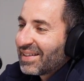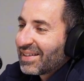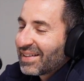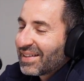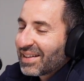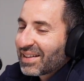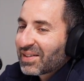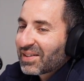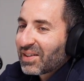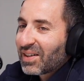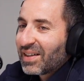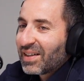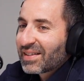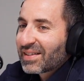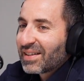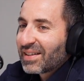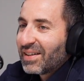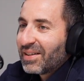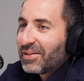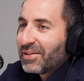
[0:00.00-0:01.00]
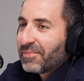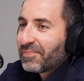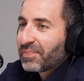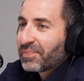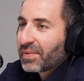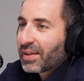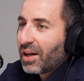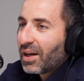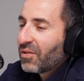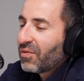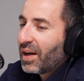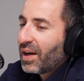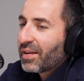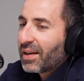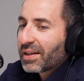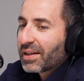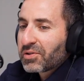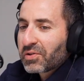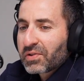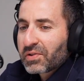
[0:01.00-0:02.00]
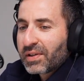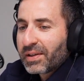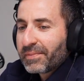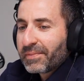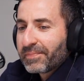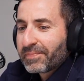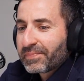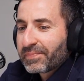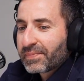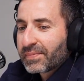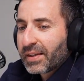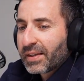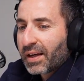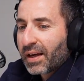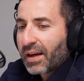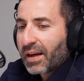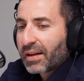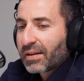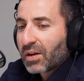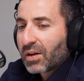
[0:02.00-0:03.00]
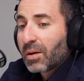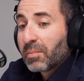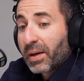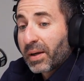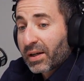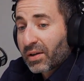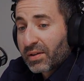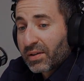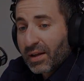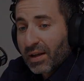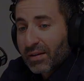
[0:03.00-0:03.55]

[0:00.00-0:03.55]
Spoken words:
That's right. So I found that interesting. And back on the